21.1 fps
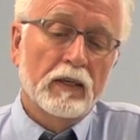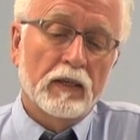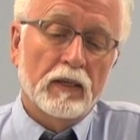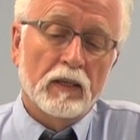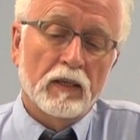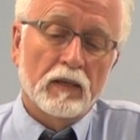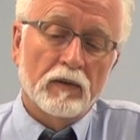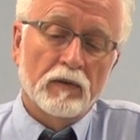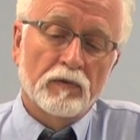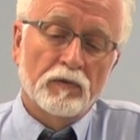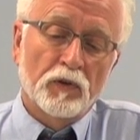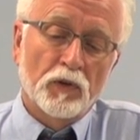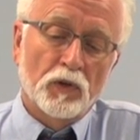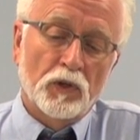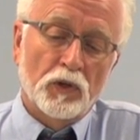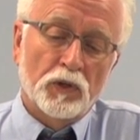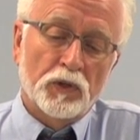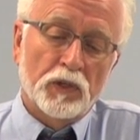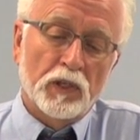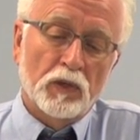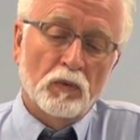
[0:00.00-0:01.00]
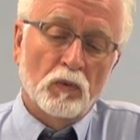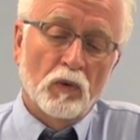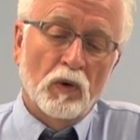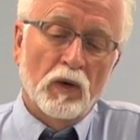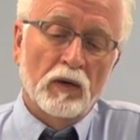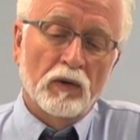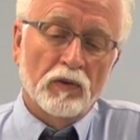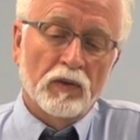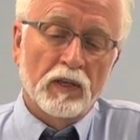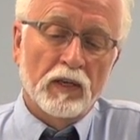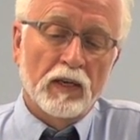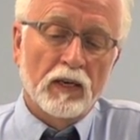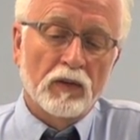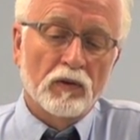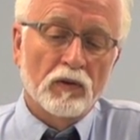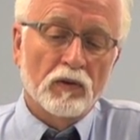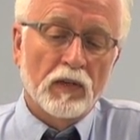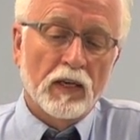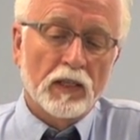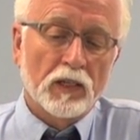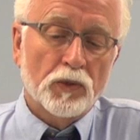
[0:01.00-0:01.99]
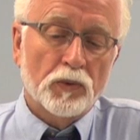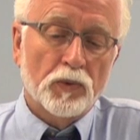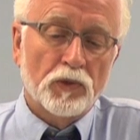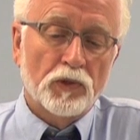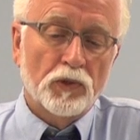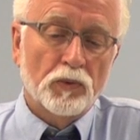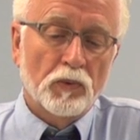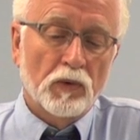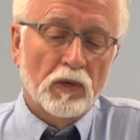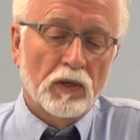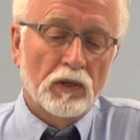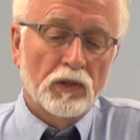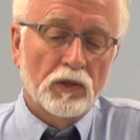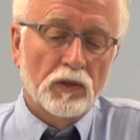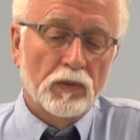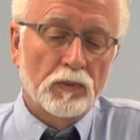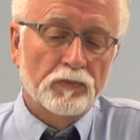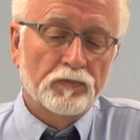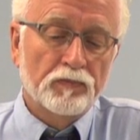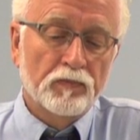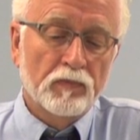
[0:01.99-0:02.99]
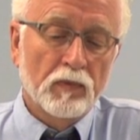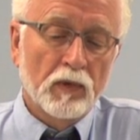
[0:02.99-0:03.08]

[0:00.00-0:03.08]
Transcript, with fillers: Uh, if you're using one or the other, that's what you want to do.